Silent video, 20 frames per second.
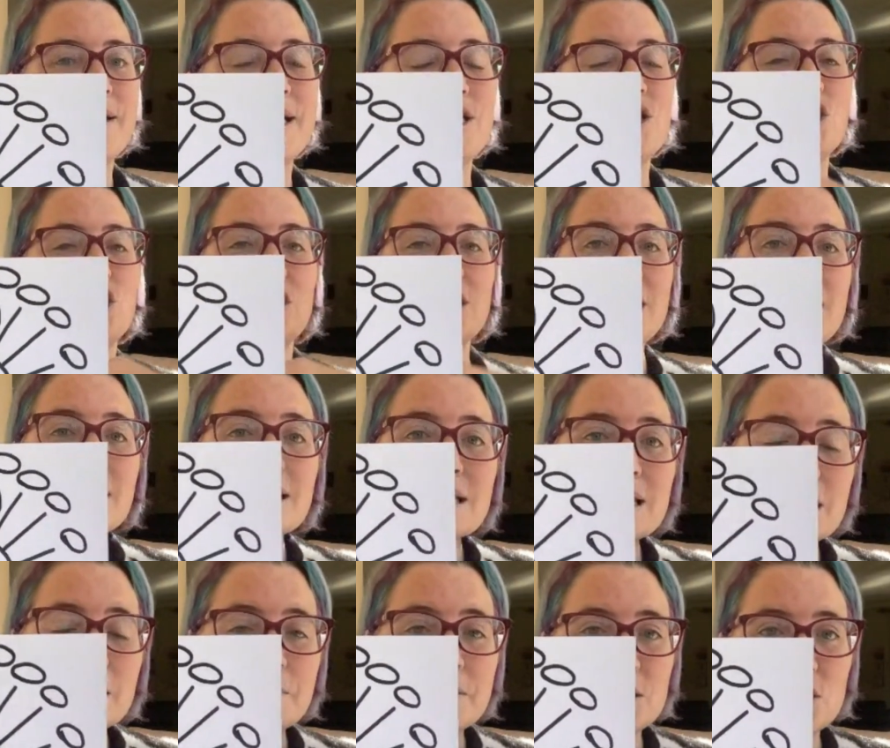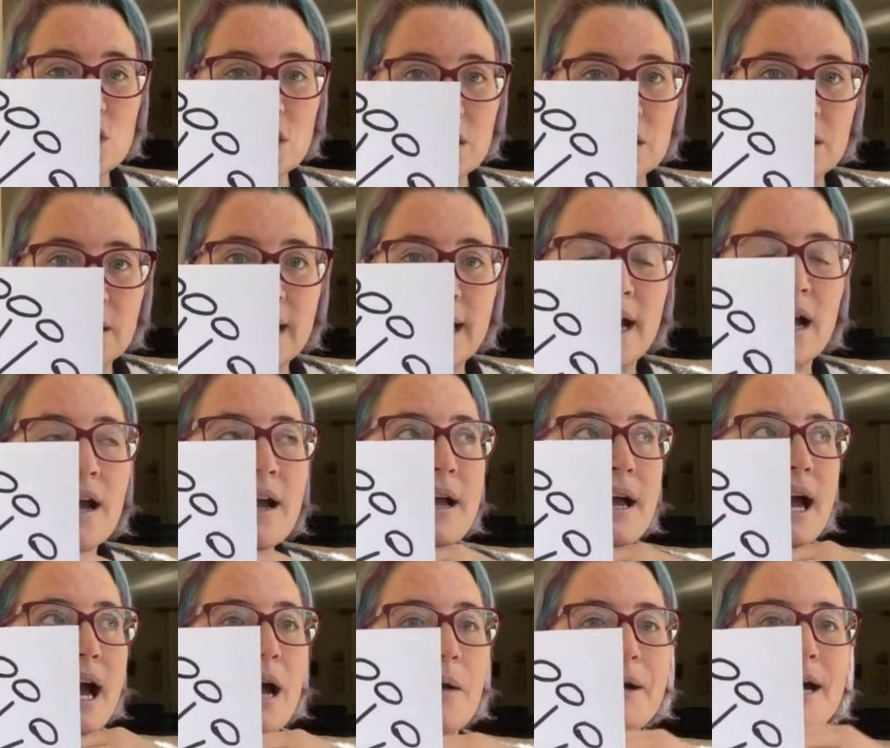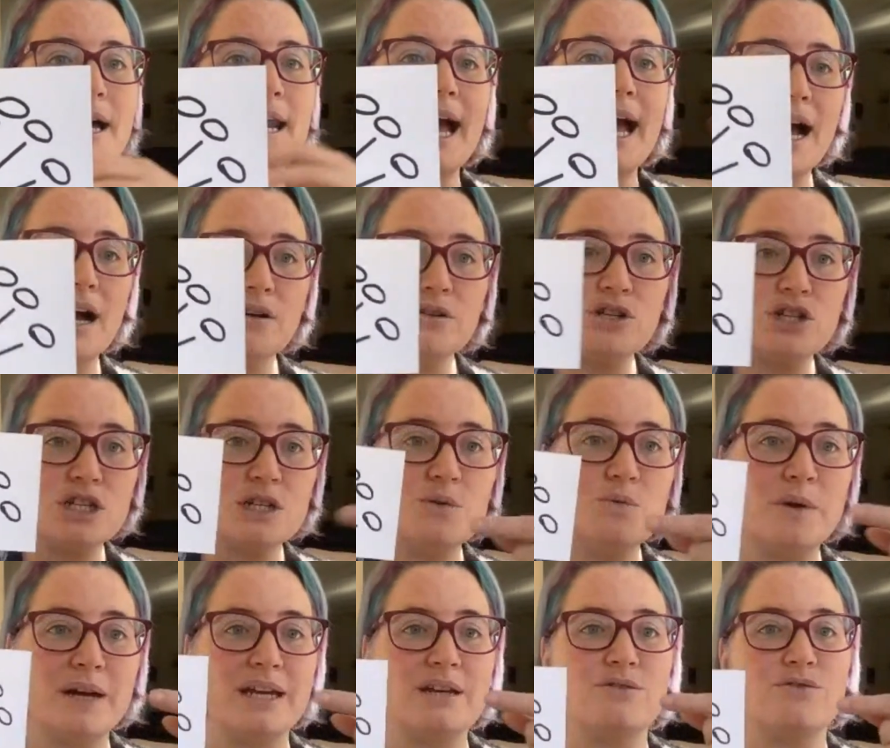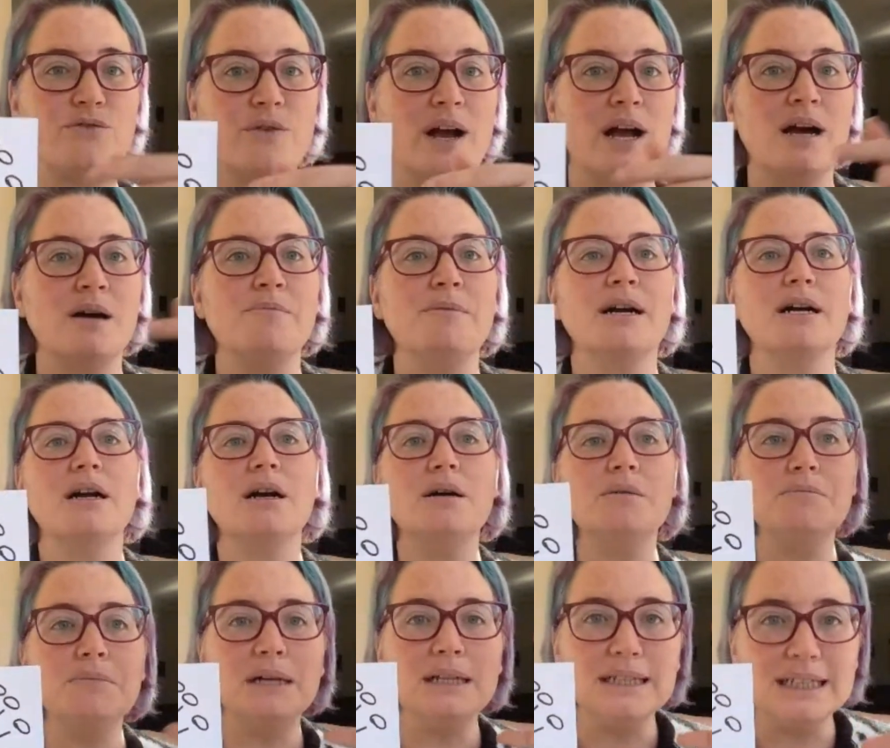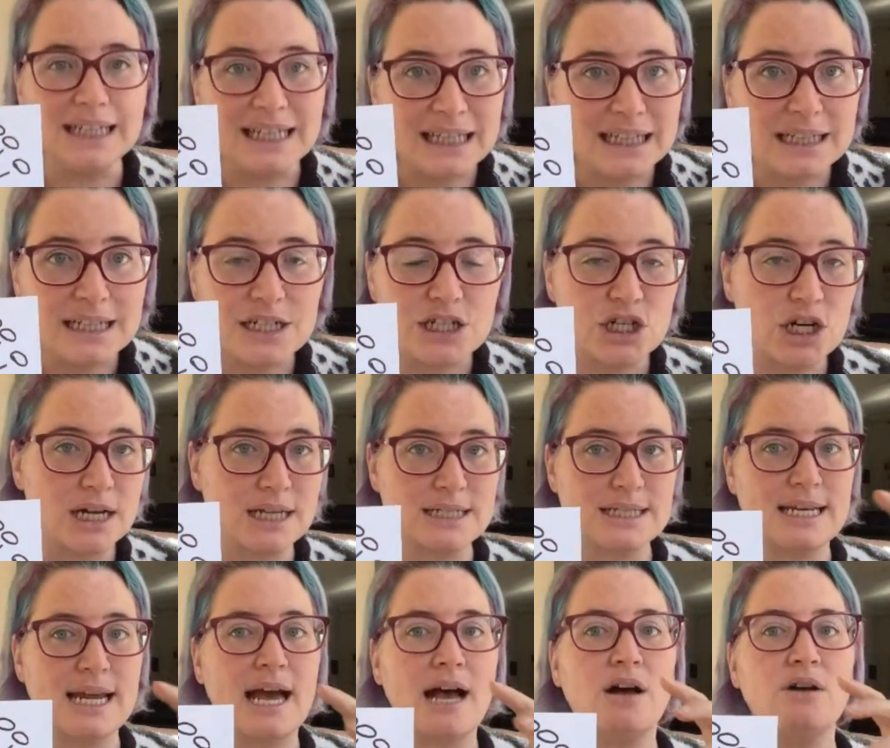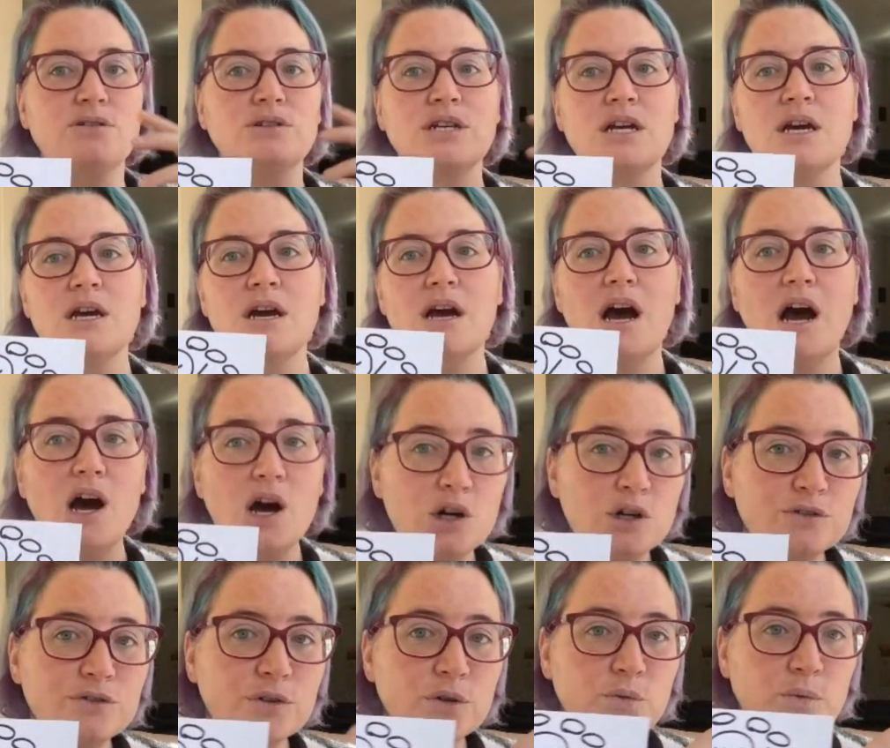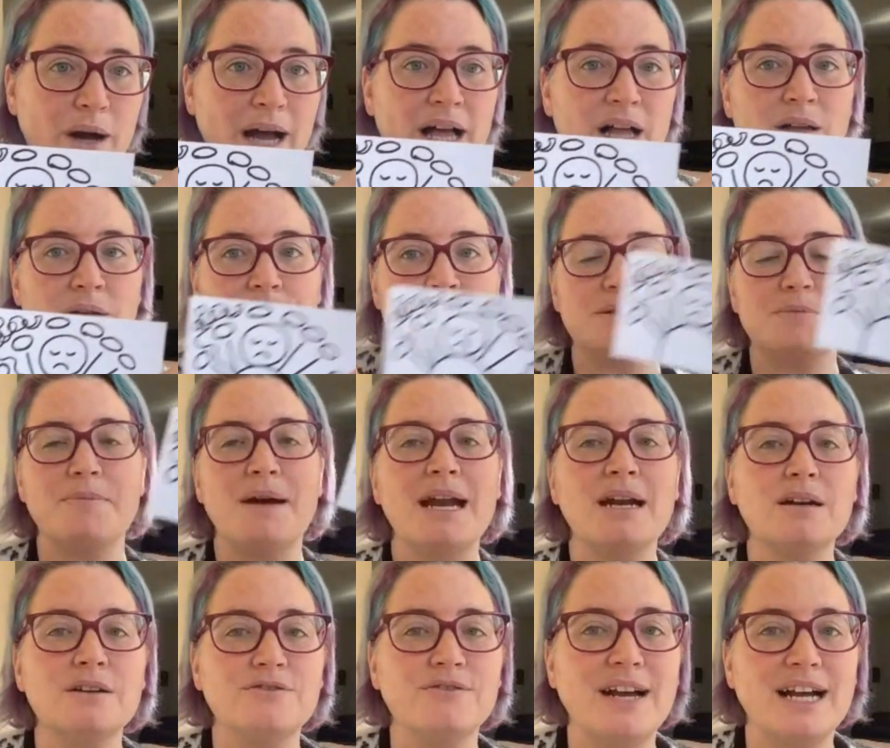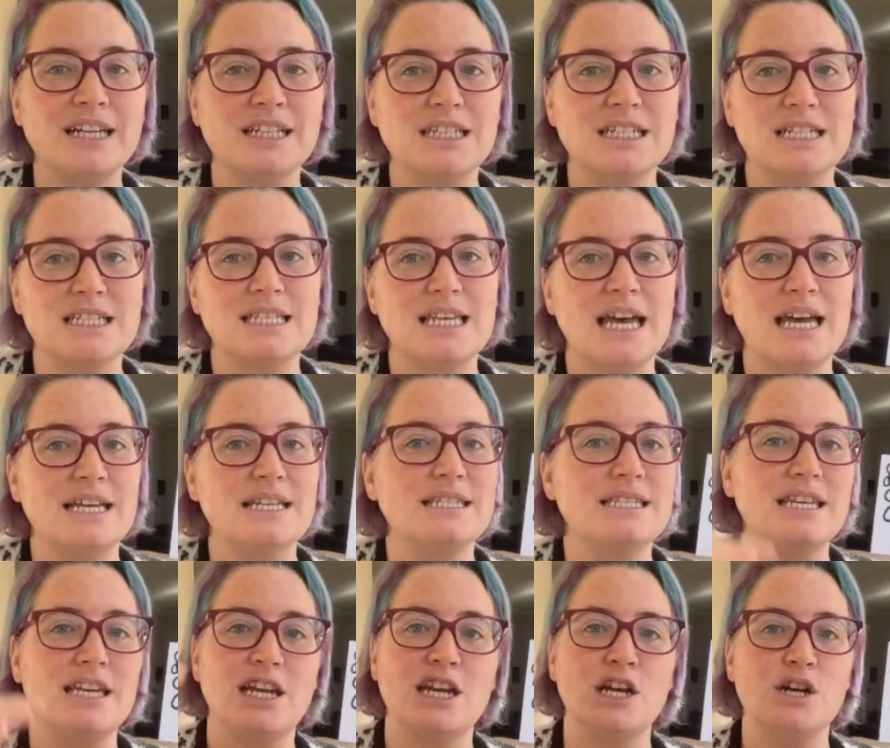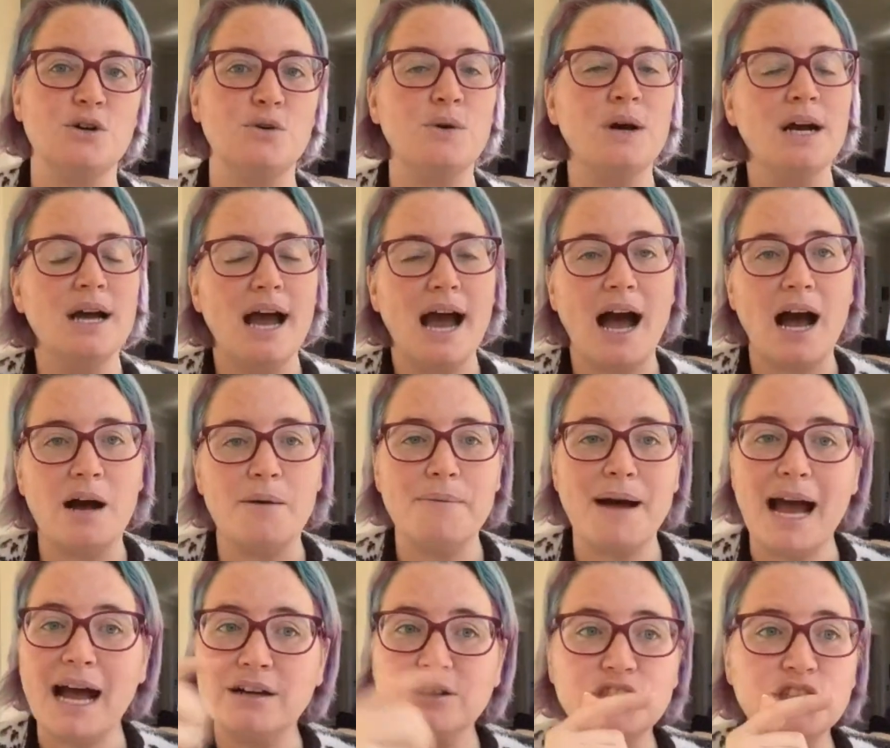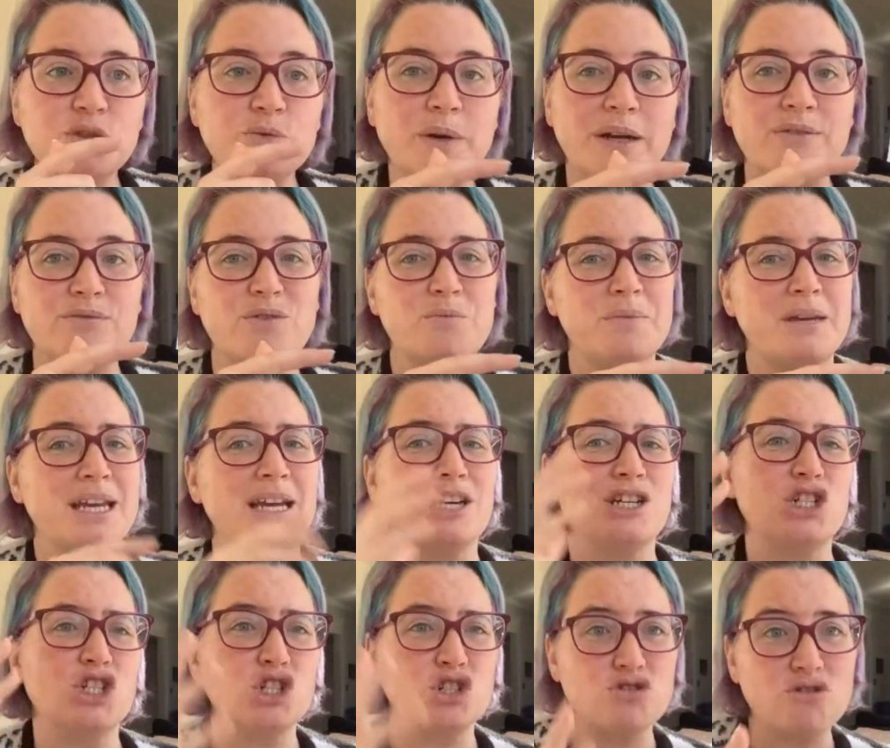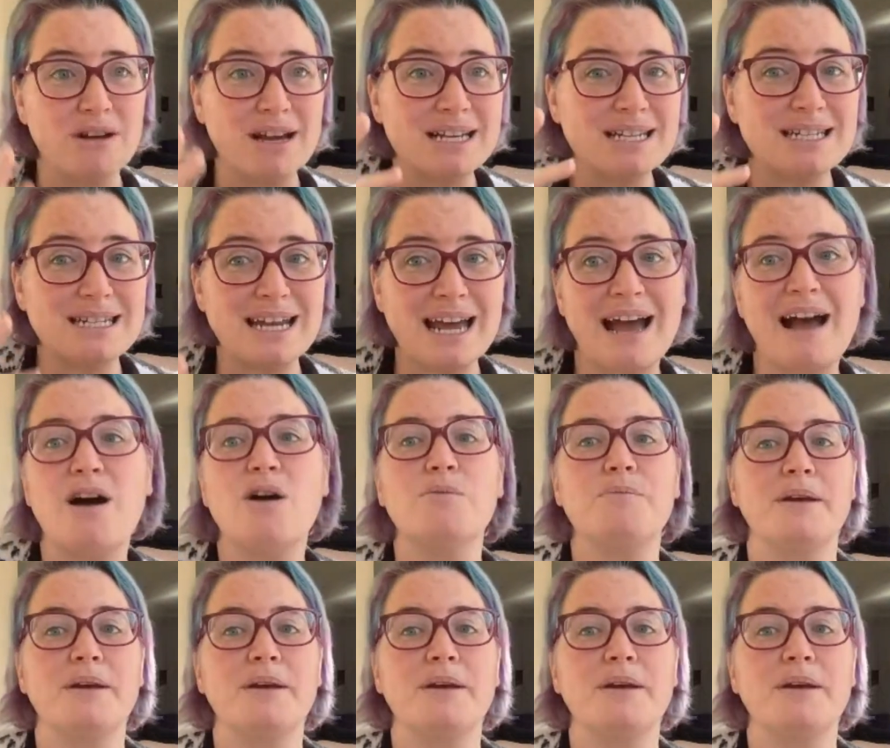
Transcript: and she is going to be sharing about how she went from completely stressed out, overwhelmed. Matter of fact, she says, you know, how she went from being a stressed out